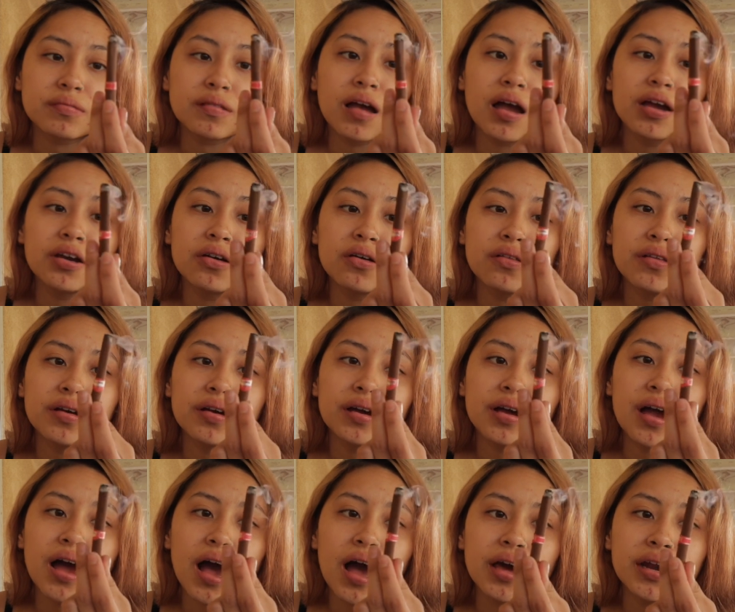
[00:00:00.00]
I know that it
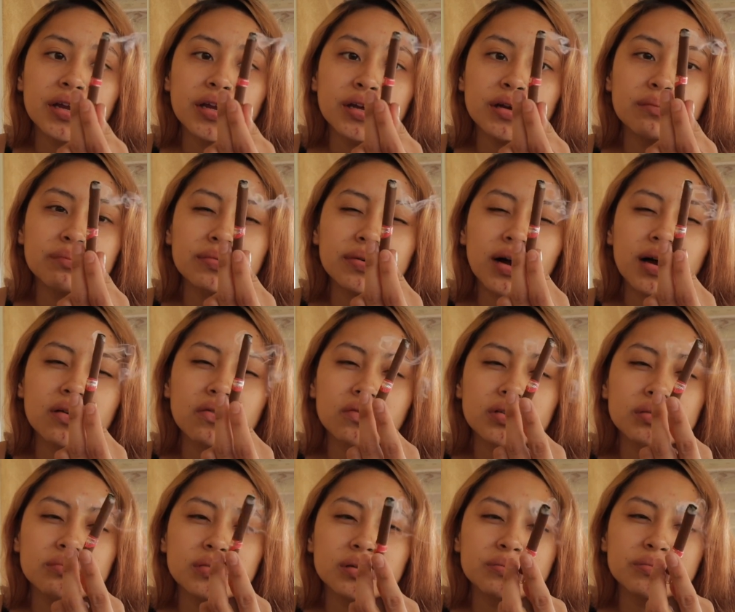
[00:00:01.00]
had it, but I don't
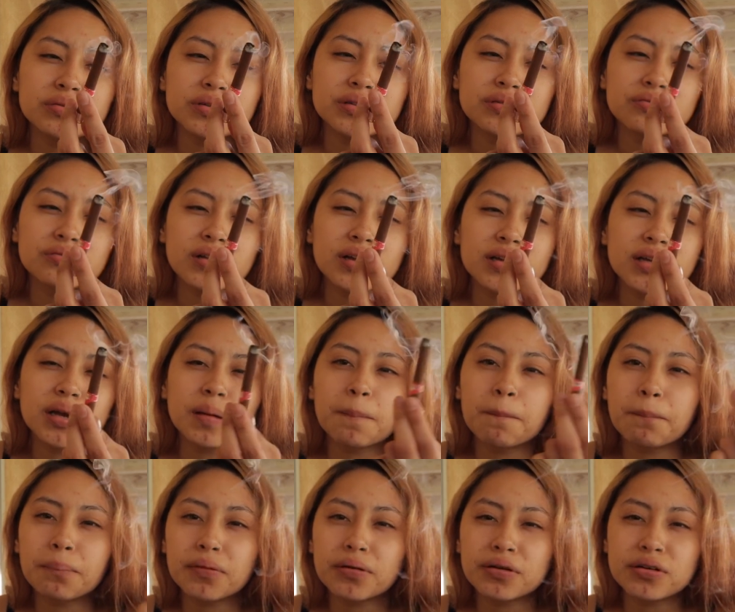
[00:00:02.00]
remember if like
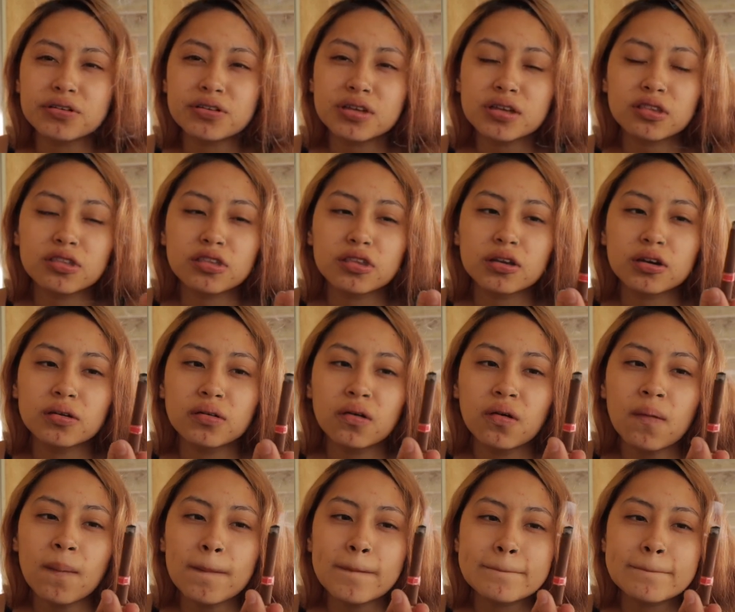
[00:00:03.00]
it burnt it through.